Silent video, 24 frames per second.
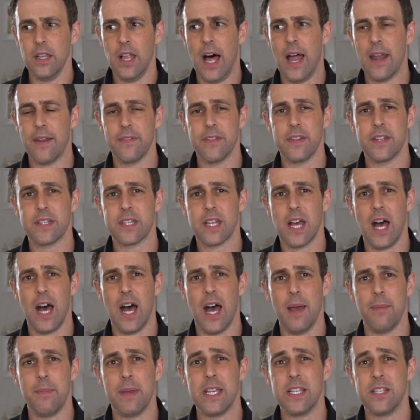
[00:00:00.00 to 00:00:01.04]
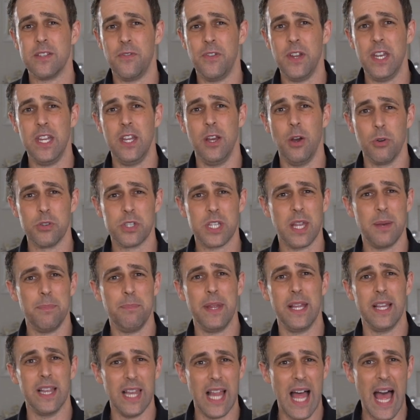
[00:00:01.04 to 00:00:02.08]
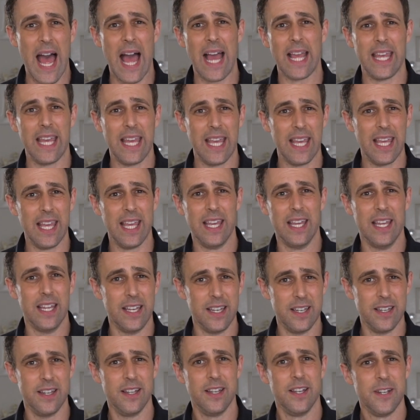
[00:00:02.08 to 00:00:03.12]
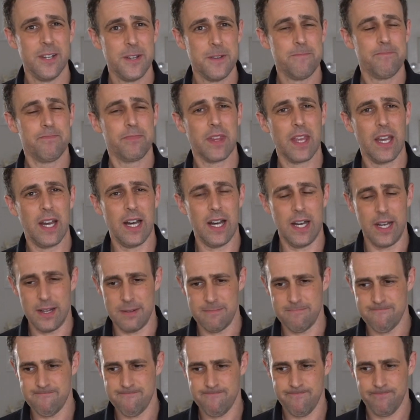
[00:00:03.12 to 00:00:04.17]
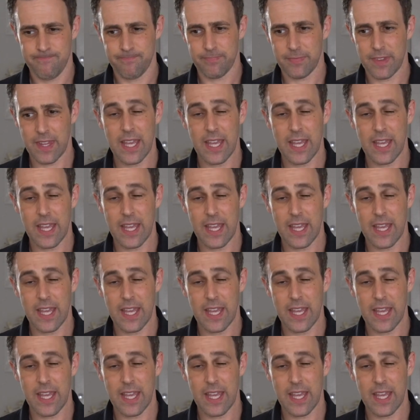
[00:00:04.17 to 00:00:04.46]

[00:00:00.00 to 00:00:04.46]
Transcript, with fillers: lot of the time, his videos can be lacking in um,